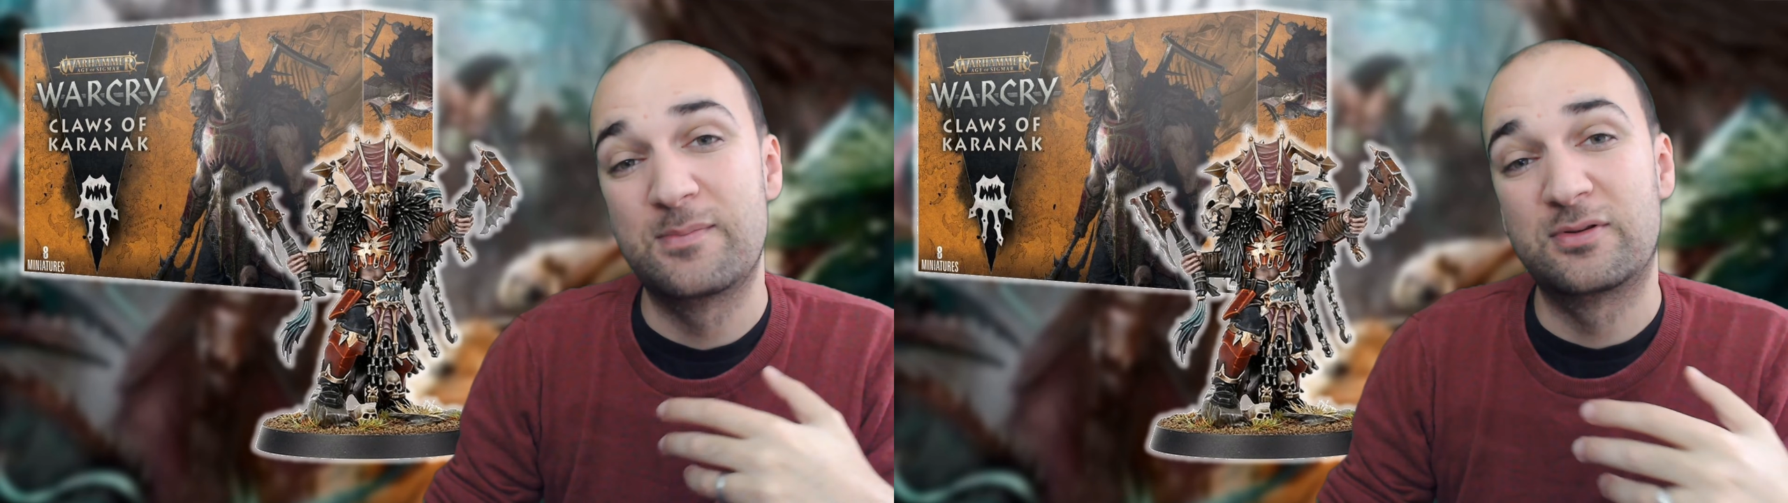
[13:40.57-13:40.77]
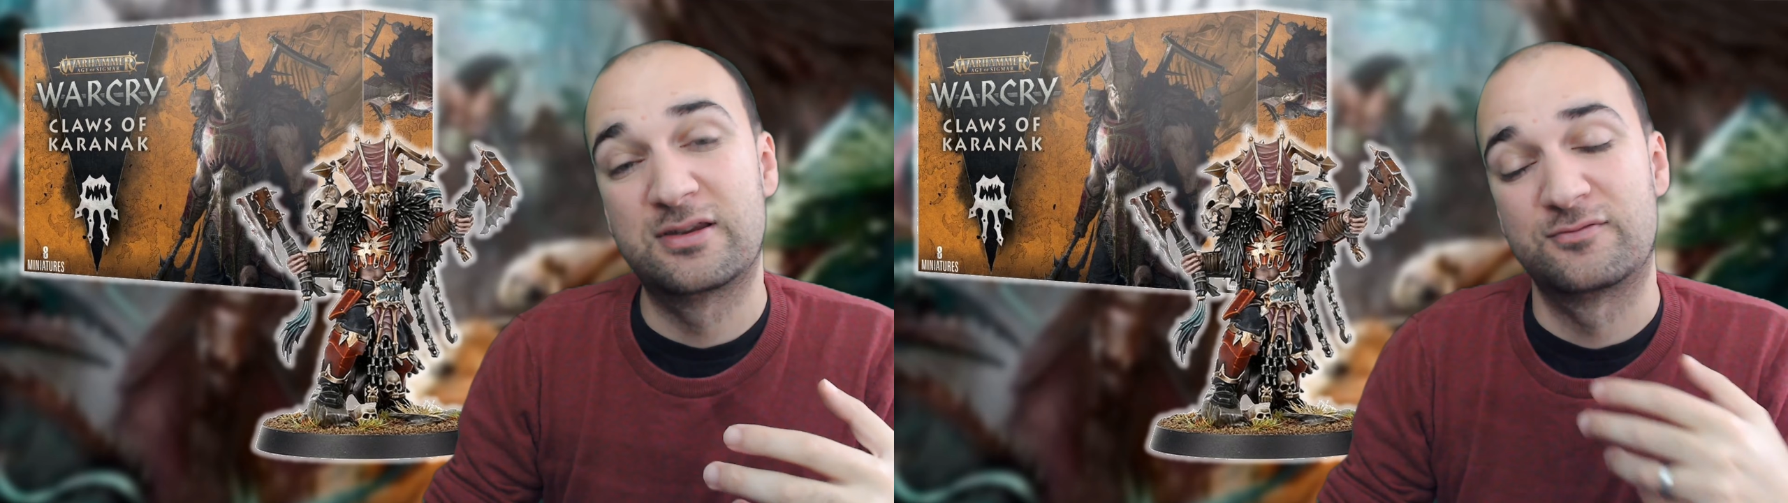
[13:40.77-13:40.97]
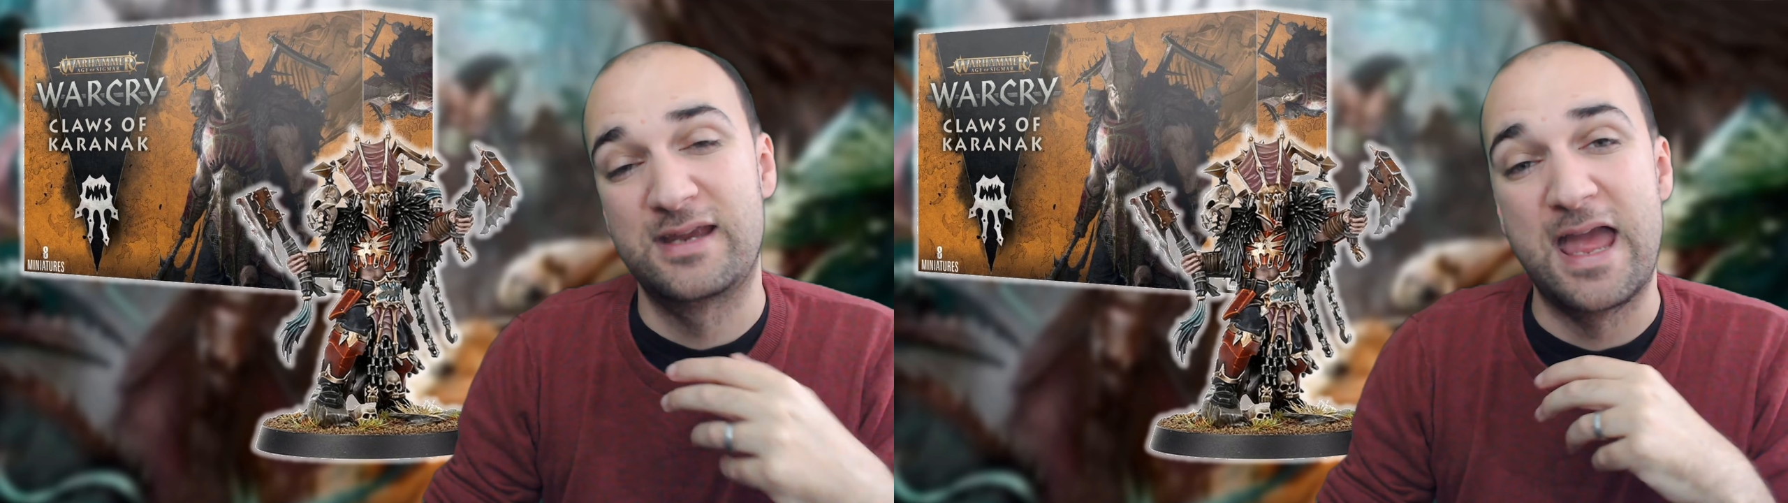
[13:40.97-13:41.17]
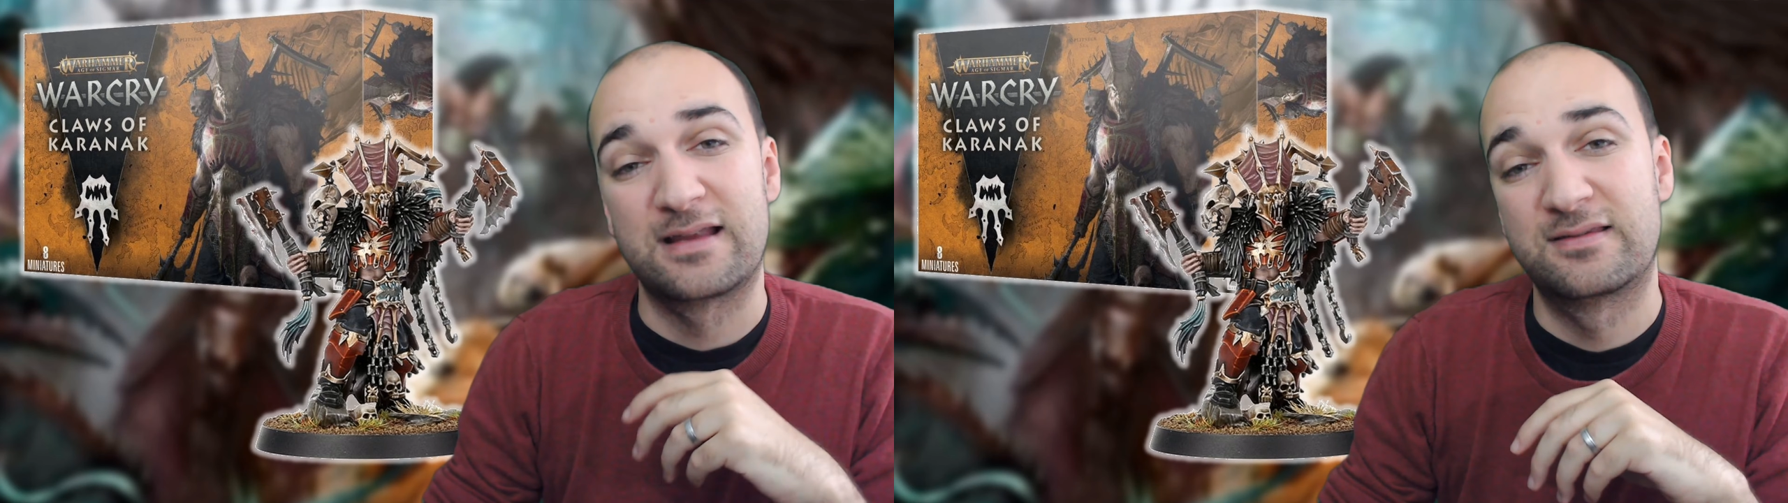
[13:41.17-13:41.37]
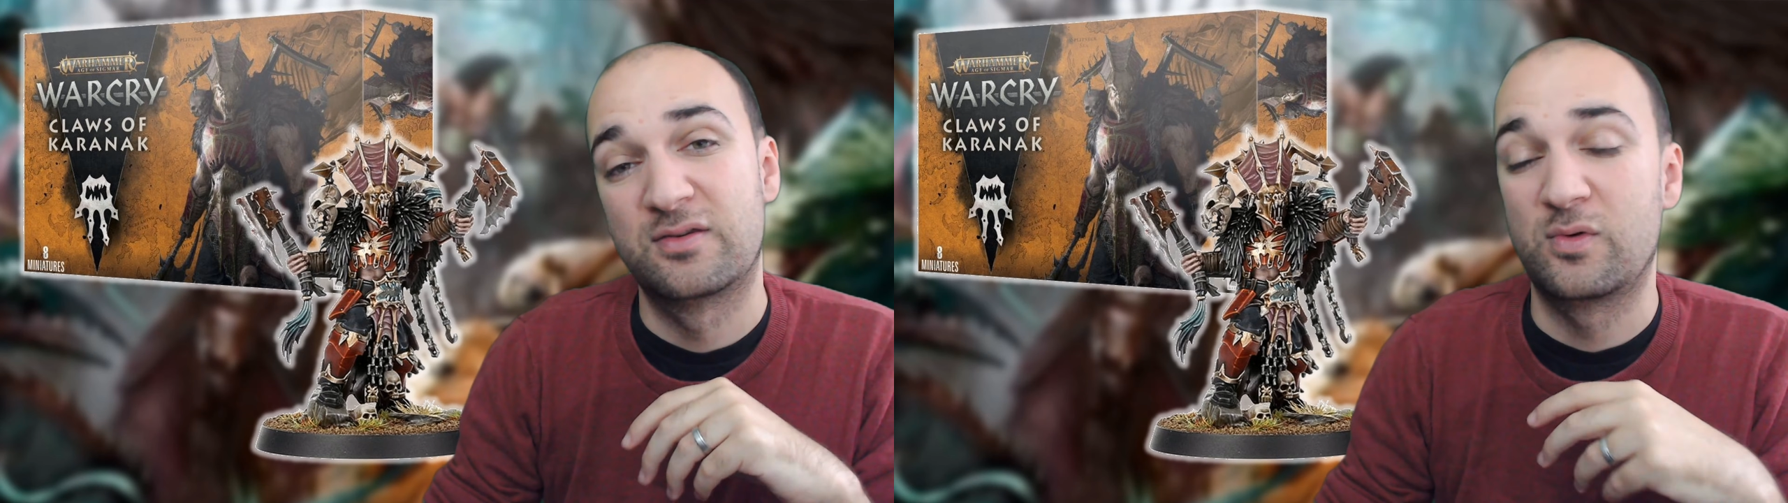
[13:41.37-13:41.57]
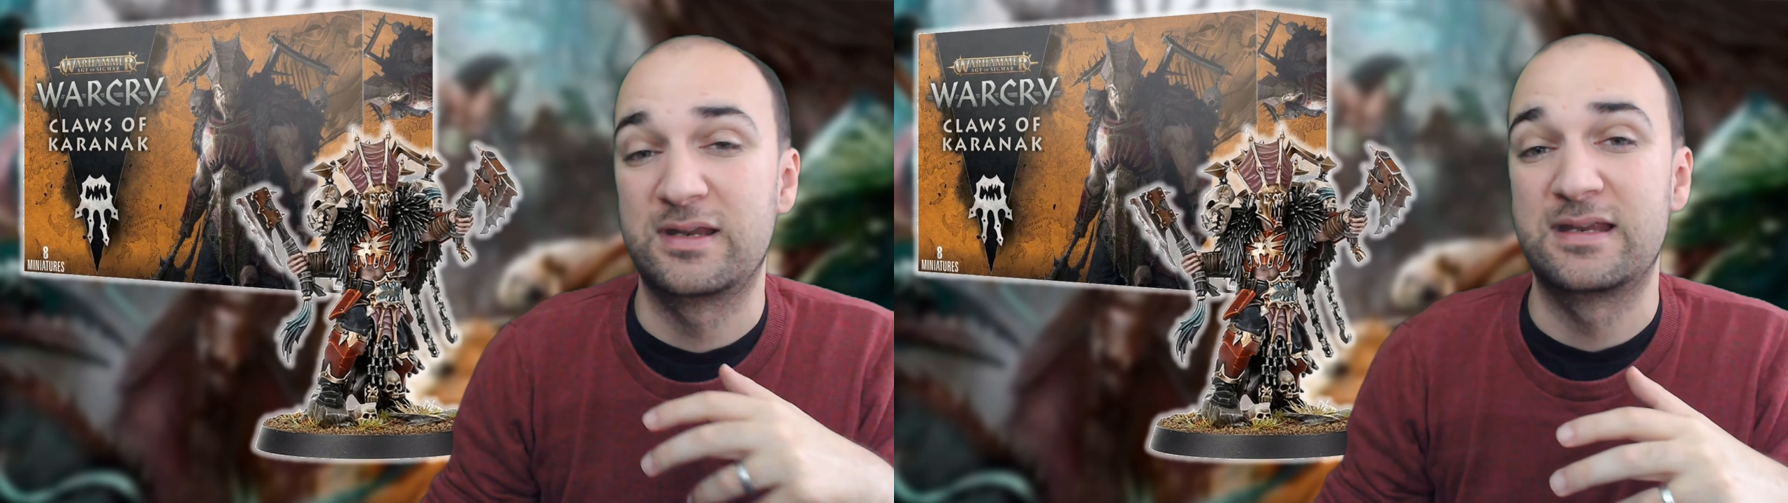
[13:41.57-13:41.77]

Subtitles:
able to react to what